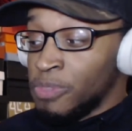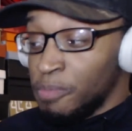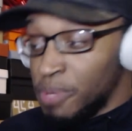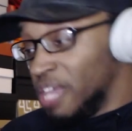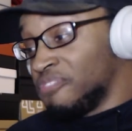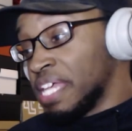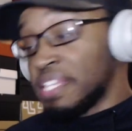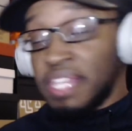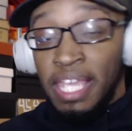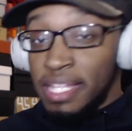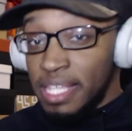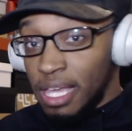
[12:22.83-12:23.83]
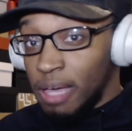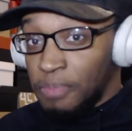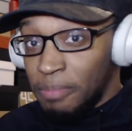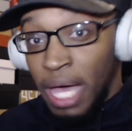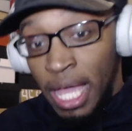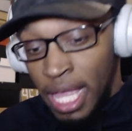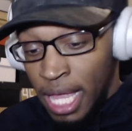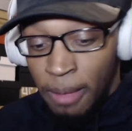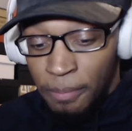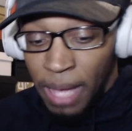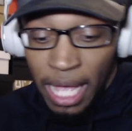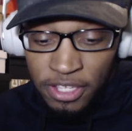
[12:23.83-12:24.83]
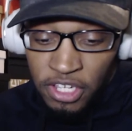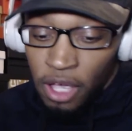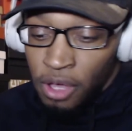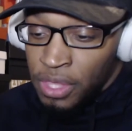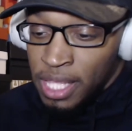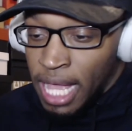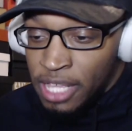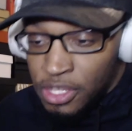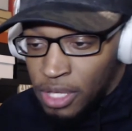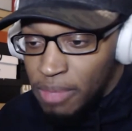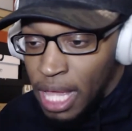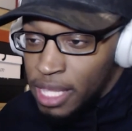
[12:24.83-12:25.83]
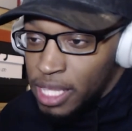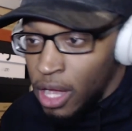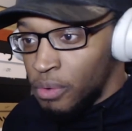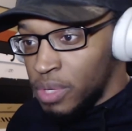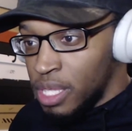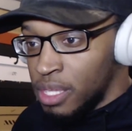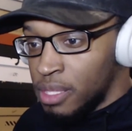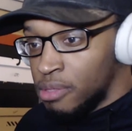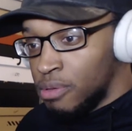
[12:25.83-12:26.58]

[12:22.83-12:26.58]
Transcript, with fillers: But if this ended up in my hand by Joe, then that's when I'm like, yo, we